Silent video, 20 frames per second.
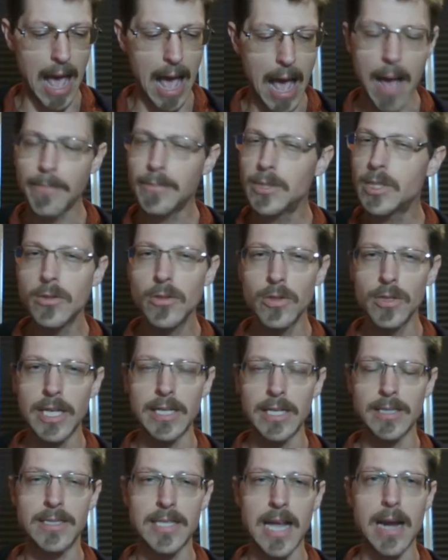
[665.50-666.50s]
absolutely
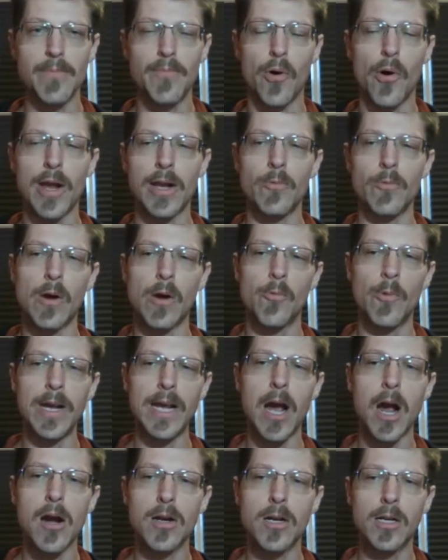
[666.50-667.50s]
insane point where we
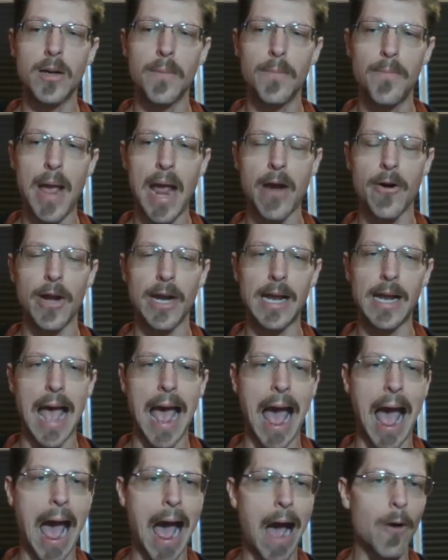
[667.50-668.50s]
are comparing
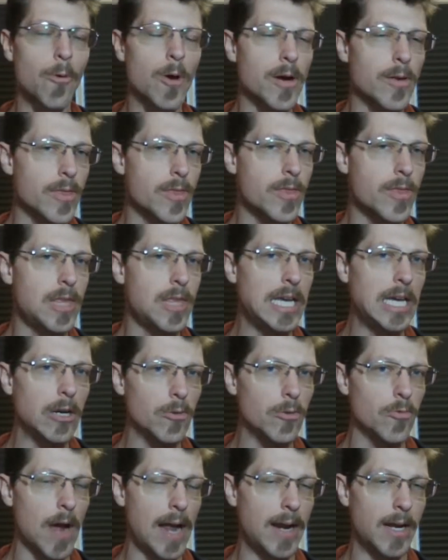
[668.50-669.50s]
our
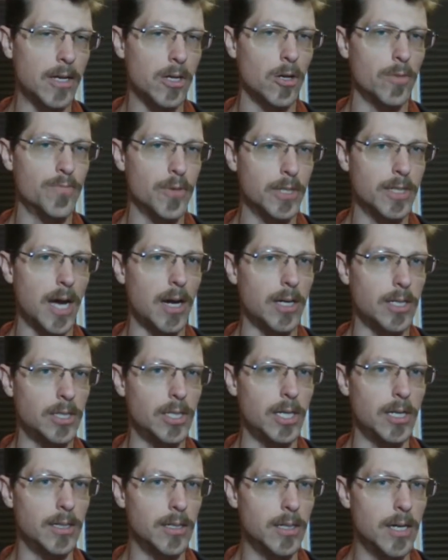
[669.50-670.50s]
theoretical
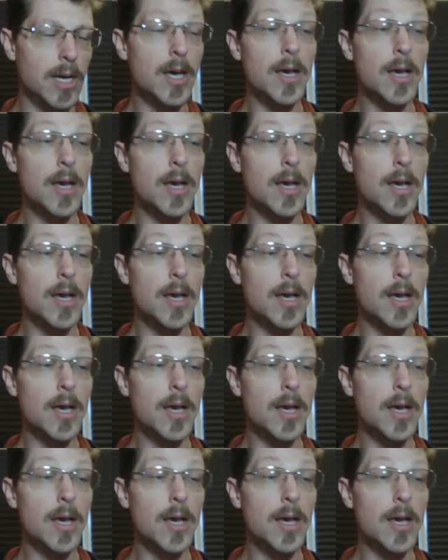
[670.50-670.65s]
production.